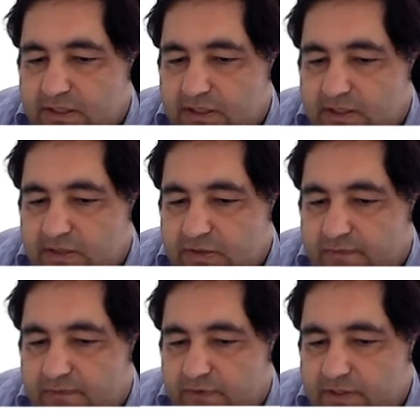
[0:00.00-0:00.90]
I need to
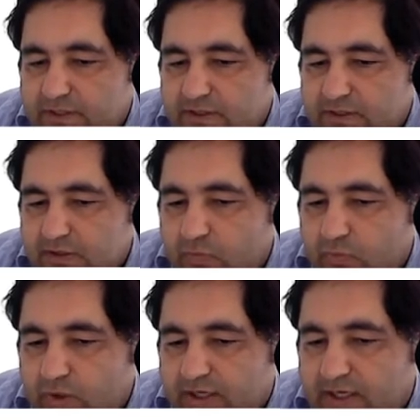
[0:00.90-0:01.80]
first
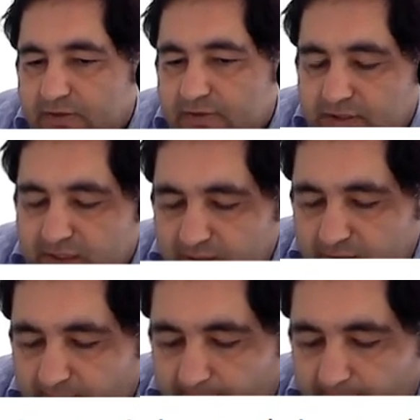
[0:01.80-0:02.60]
work out the